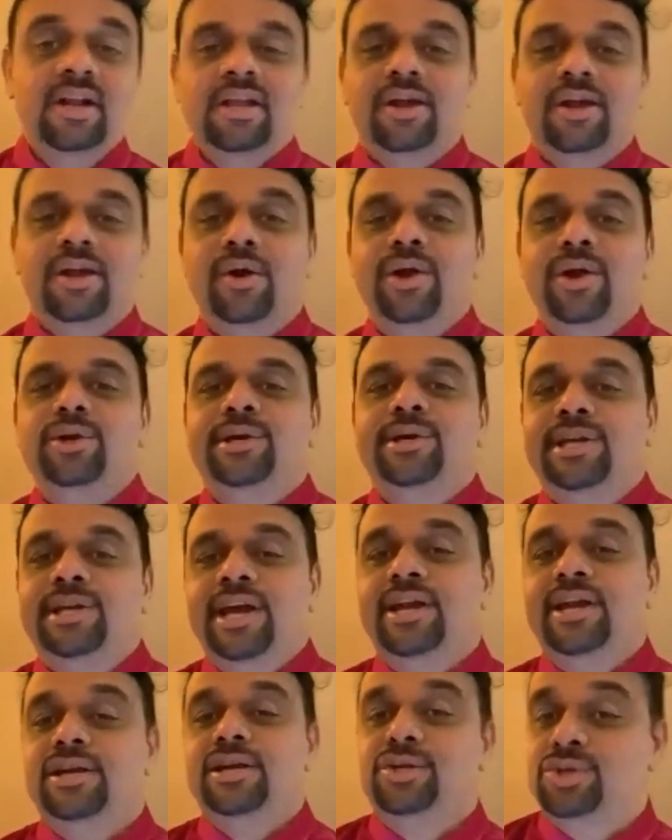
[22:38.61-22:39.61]
going to
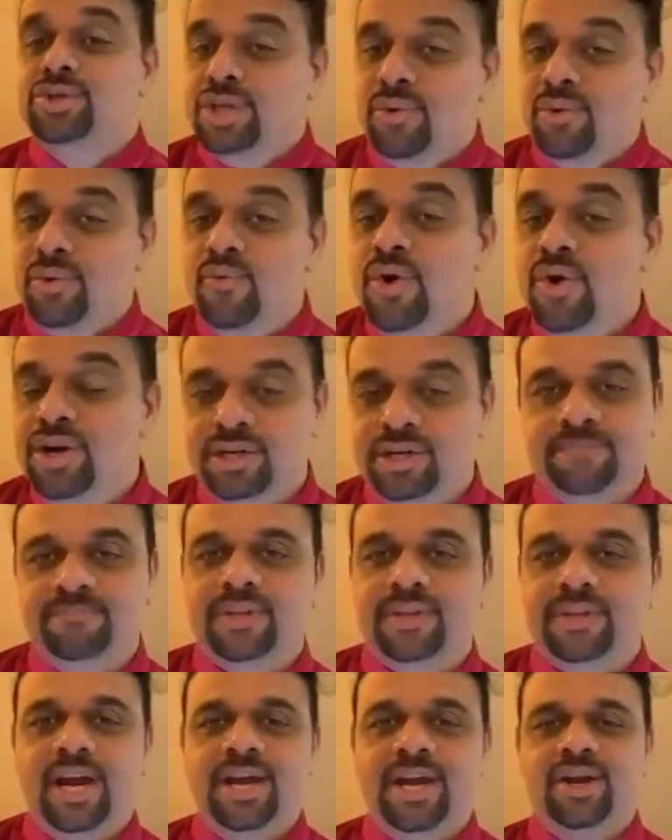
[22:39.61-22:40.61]
share to the world
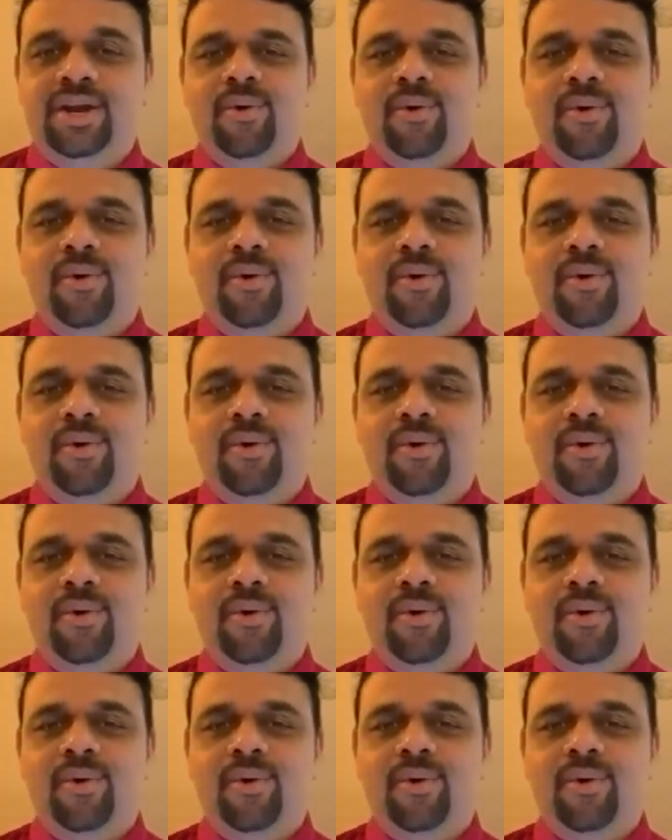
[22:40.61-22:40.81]
right now.